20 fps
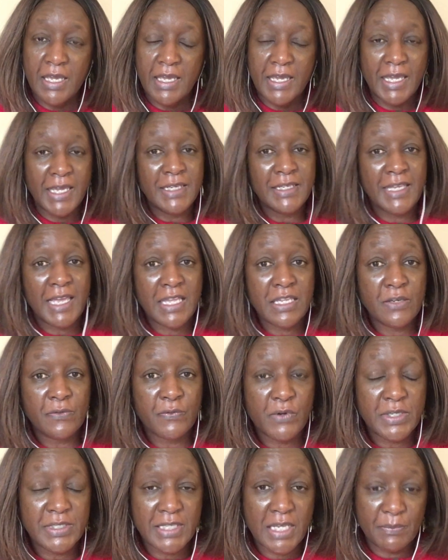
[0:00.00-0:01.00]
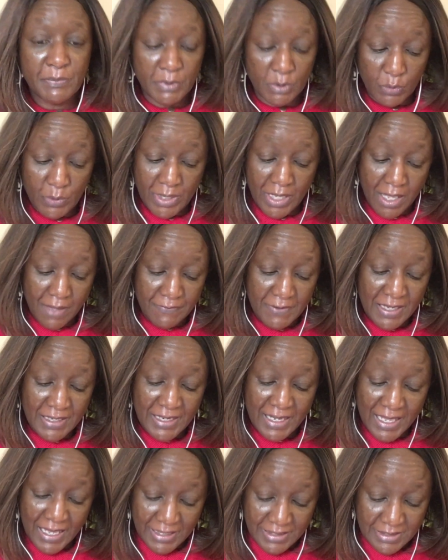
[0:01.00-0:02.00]
In Kenya, for example, we have
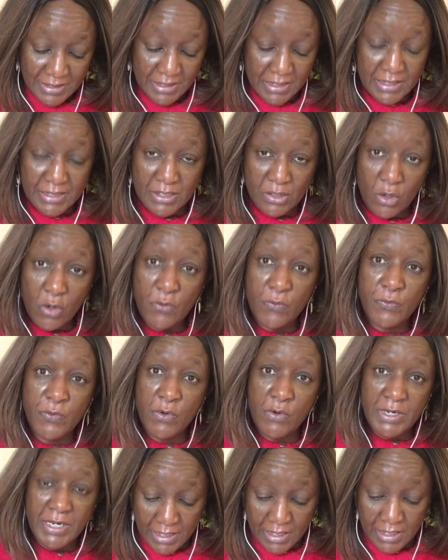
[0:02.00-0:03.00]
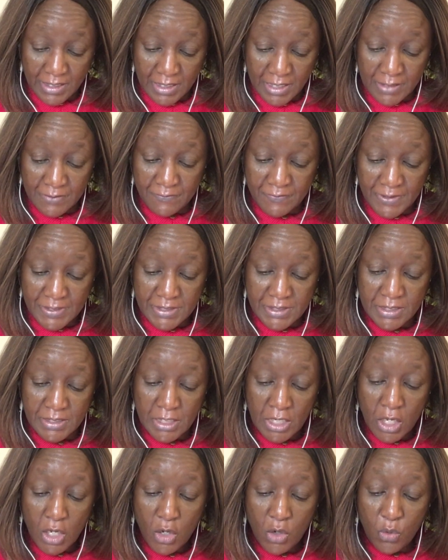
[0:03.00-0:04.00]
an exodus of foreign investors
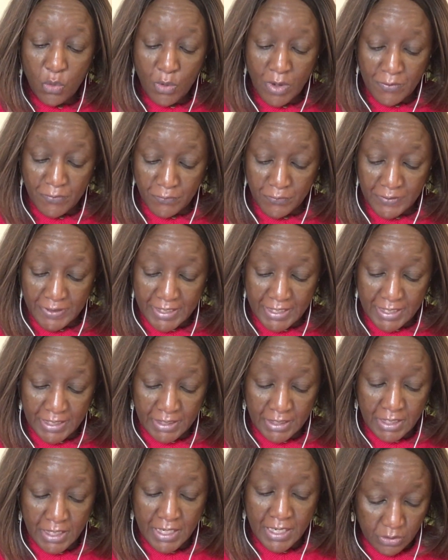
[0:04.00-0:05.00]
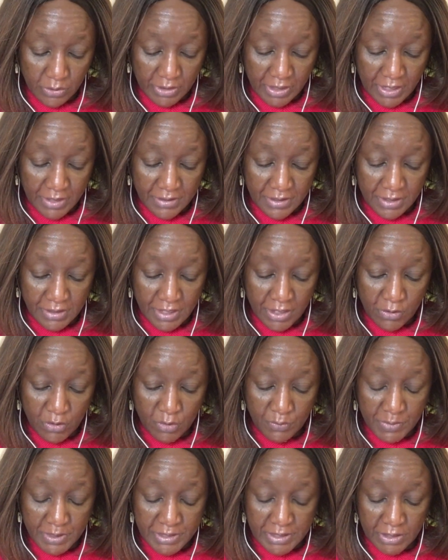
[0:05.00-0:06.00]
who are fleeing, okay, the
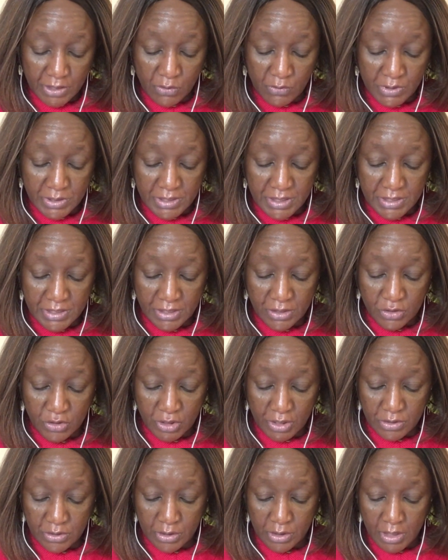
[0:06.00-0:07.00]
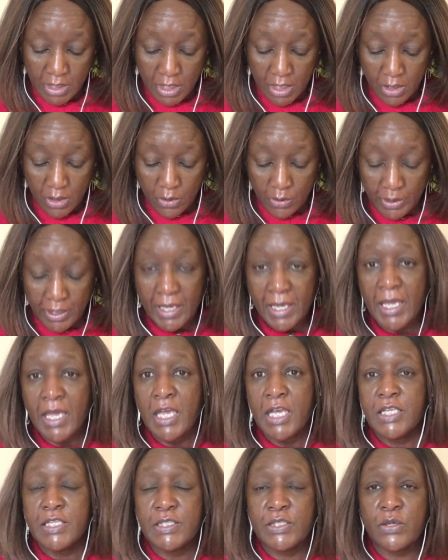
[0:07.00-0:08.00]
Nairobi Securities Exchange. Okay,
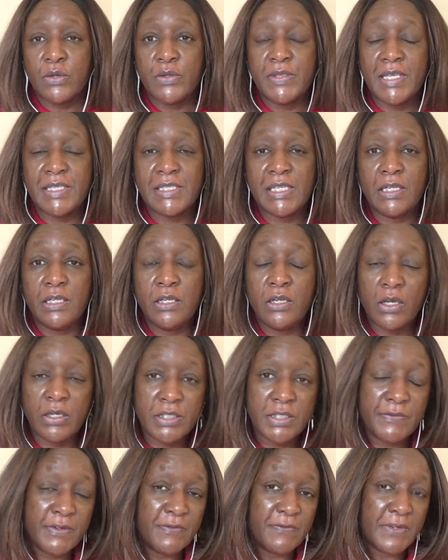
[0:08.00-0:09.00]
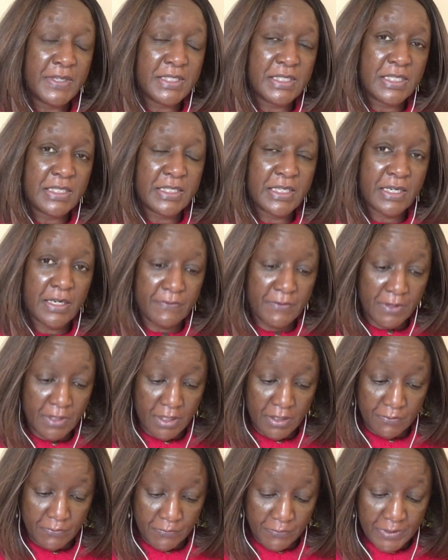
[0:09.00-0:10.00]
so there's a lot of investors that have
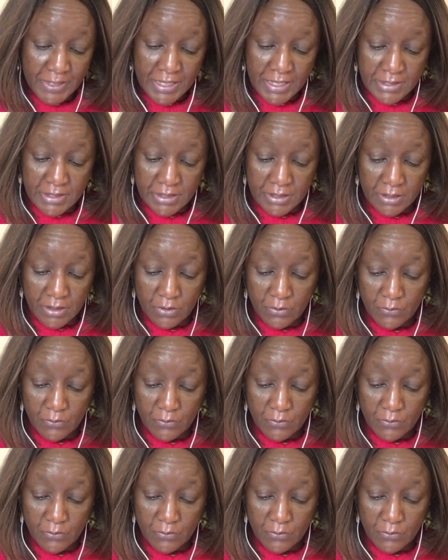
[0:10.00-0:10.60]
fleed